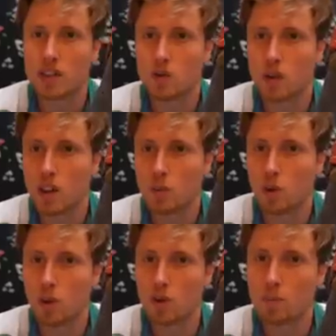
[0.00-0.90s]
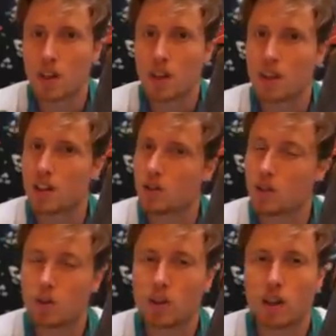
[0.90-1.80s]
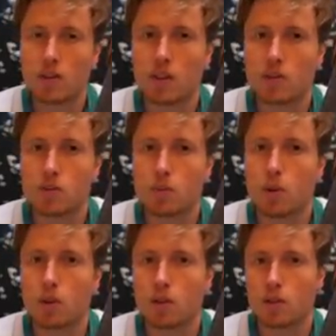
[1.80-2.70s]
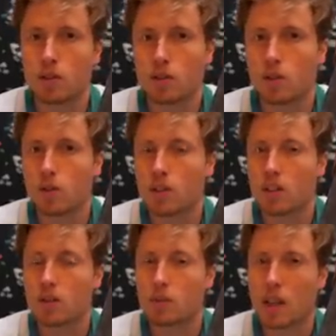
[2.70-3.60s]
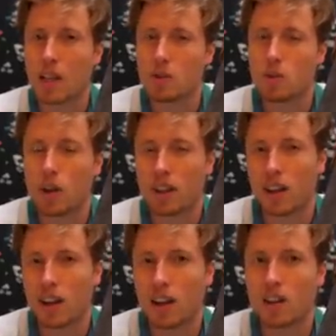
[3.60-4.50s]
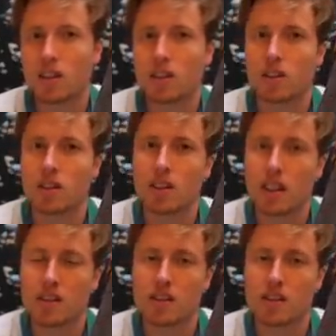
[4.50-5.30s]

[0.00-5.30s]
gets really warm, you don't have a lot of support on your toes and it becomes quite hard uh, in that